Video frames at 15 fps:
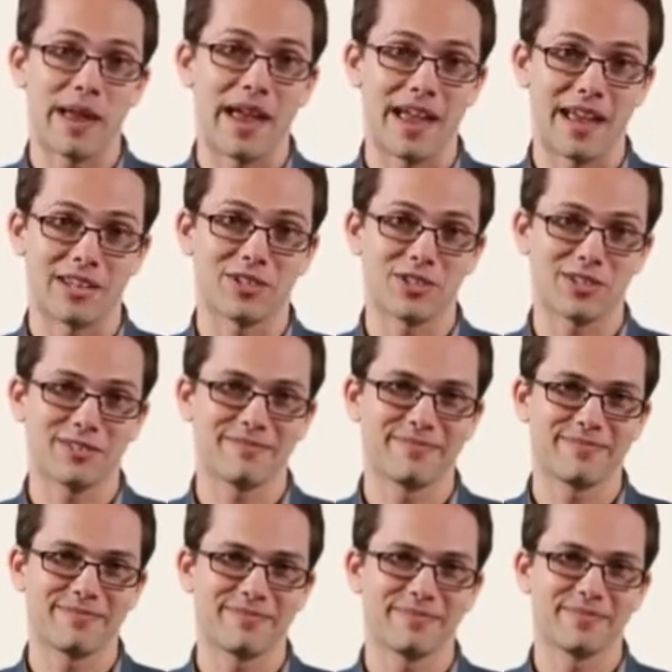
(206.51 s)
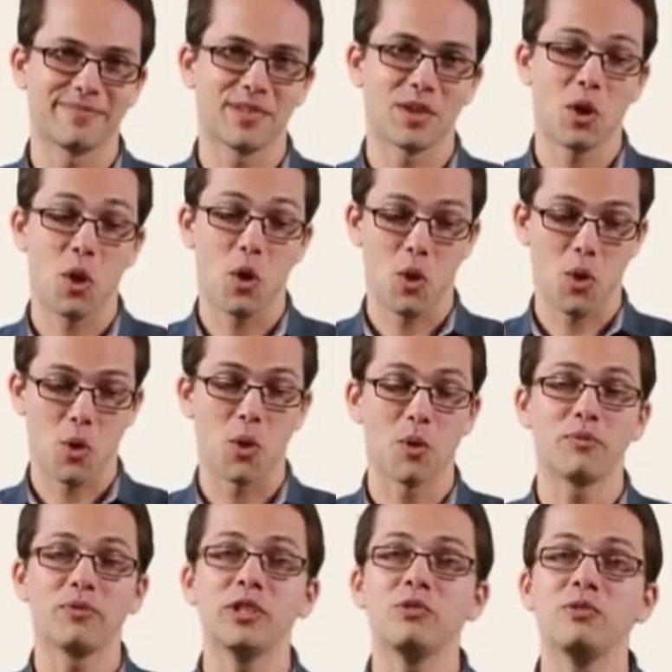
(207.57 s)
Badge.
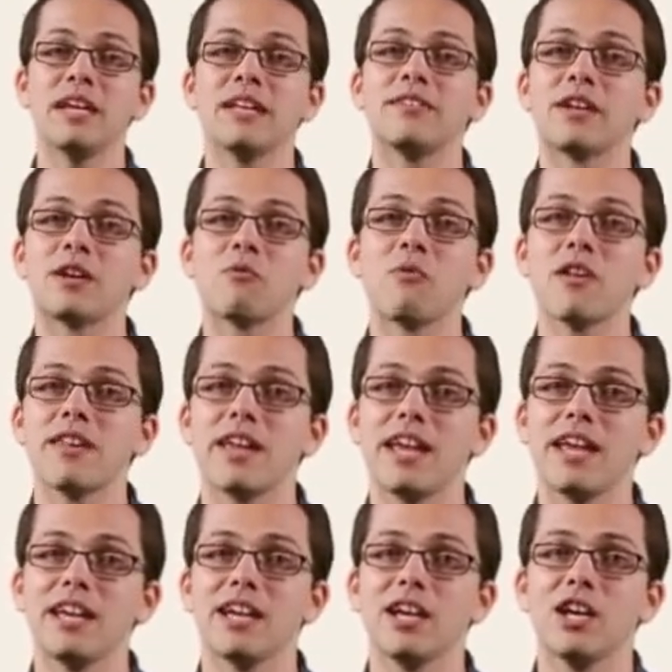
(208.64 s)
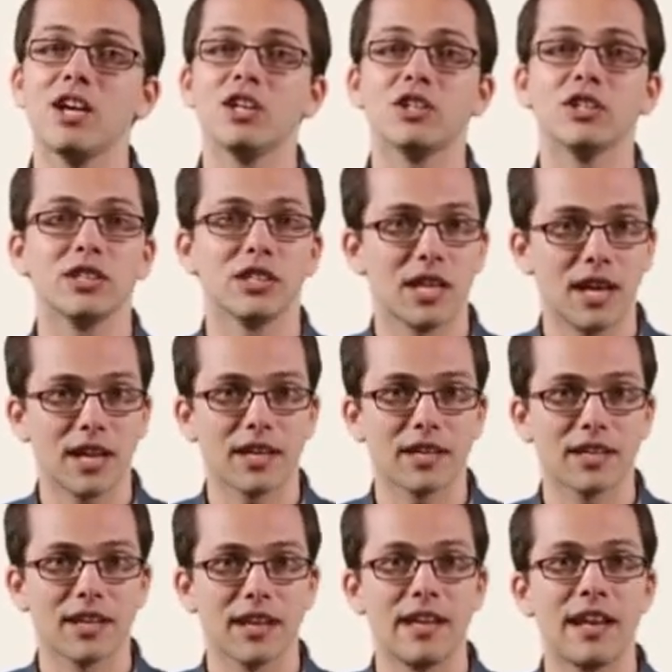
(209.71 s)
Hopefully you get there one day. Good luck
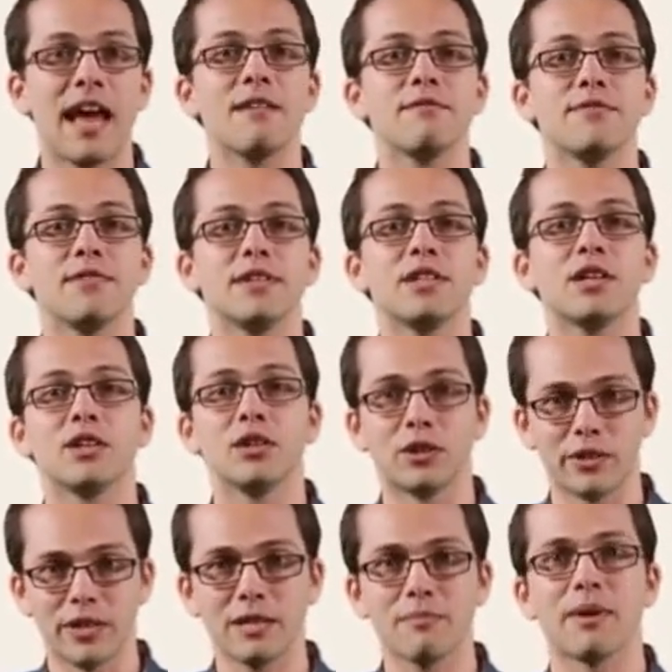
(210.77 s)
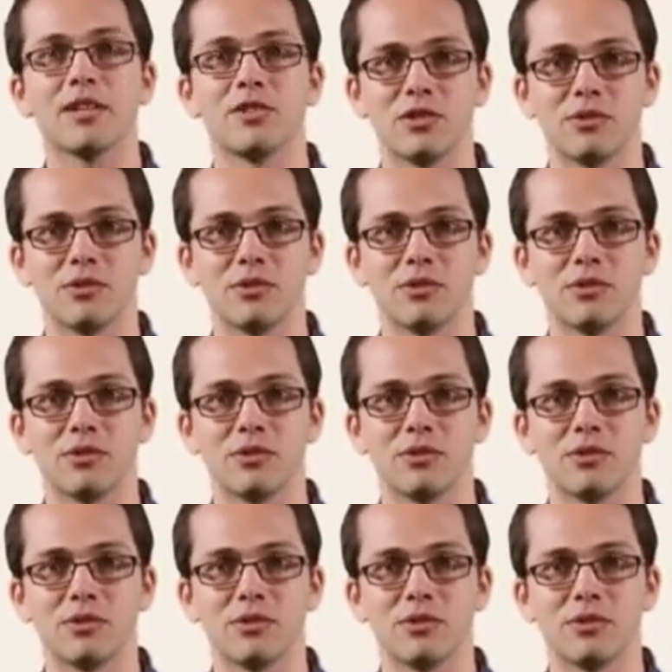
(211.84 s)
and have fun learning by